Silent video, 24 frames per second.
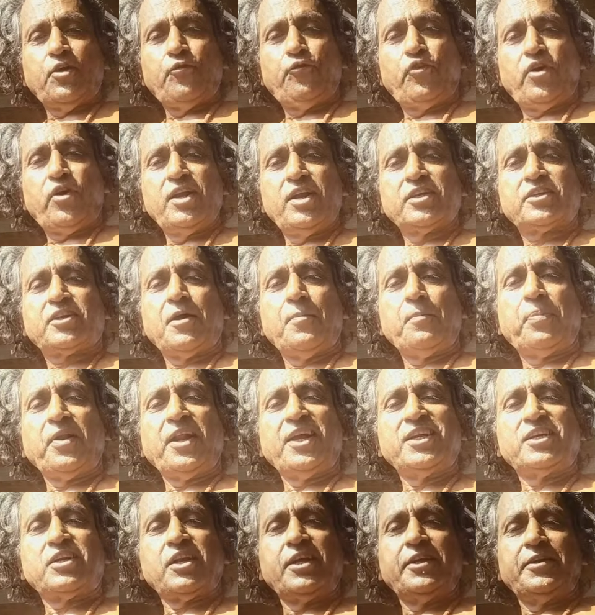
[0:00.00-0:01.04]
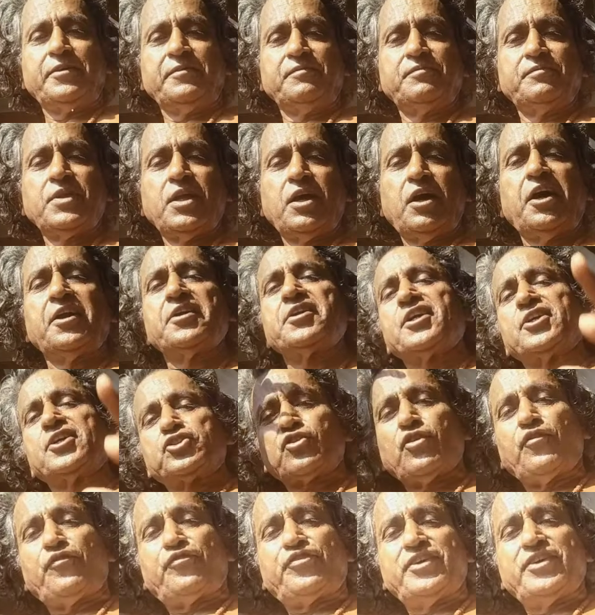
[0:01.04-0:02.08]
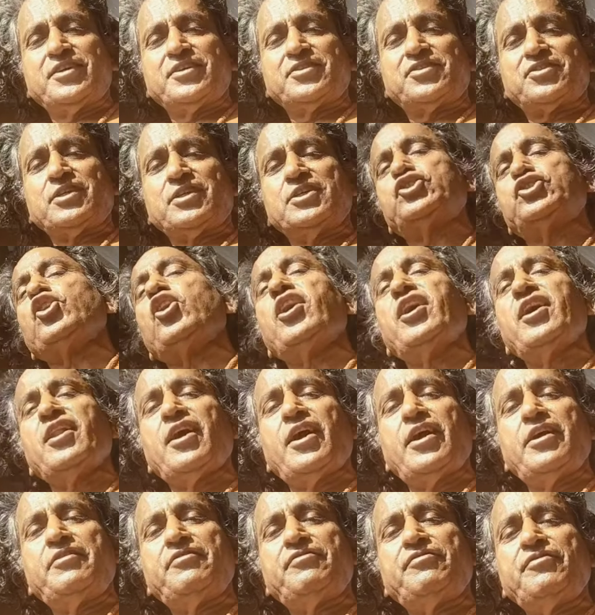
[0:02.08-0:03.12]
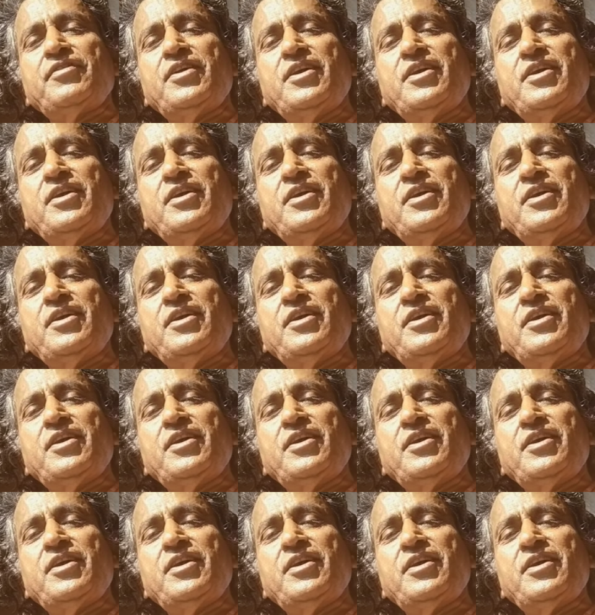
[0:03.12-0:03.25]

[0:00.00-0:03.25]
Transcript: world completely, hundreds of years, enjoy life,